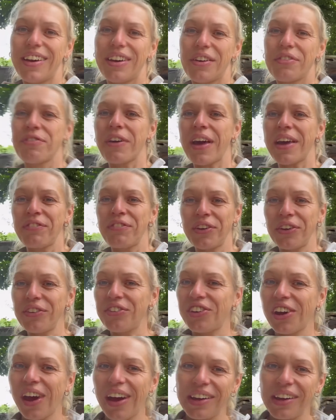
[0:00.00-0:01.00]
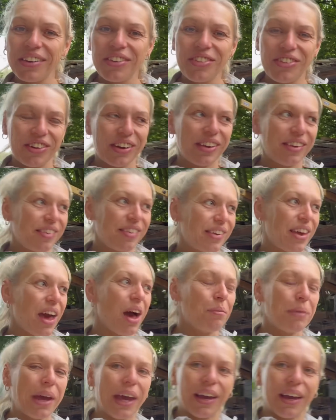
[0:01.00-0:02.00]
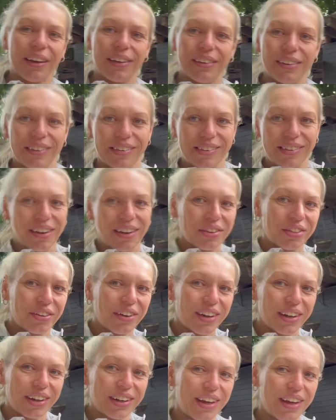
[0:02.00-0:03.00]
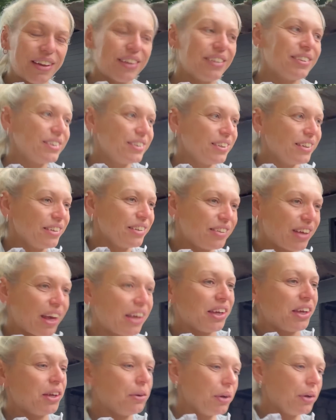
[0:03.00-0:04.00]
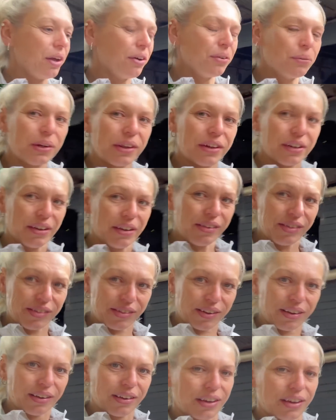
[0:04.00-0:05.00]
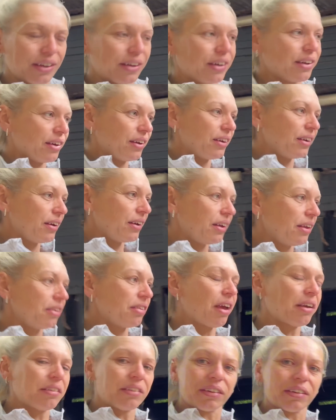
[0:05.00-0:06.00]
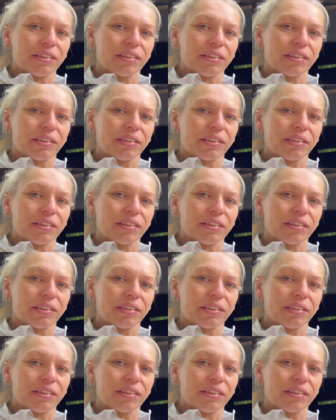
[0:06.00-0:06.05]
fair few changes coming, so I thought I'll take you along with us. Down that